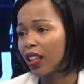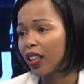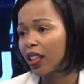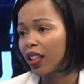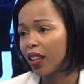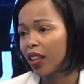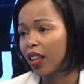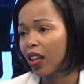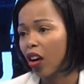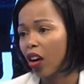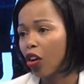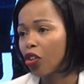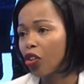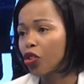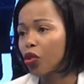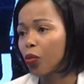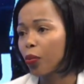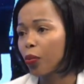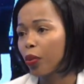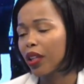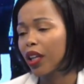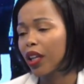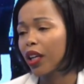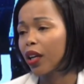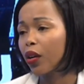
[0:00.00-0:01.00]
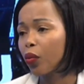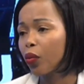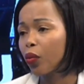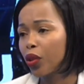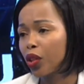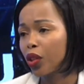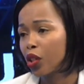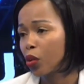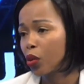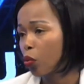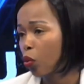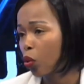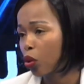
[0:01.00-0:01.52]
the entrepreneur
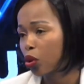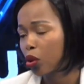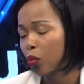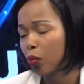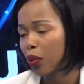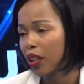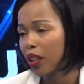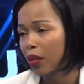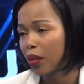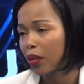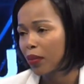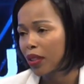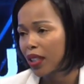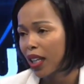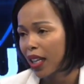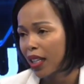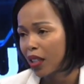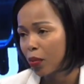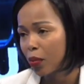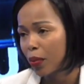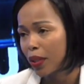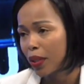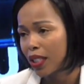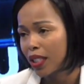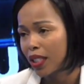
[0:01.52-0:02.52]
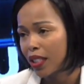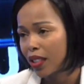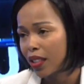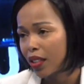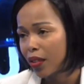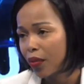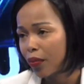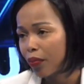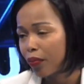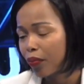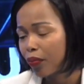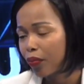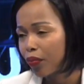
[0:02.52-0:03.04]
with the small to medium-sized
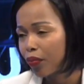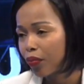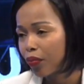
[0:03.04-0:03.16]
business?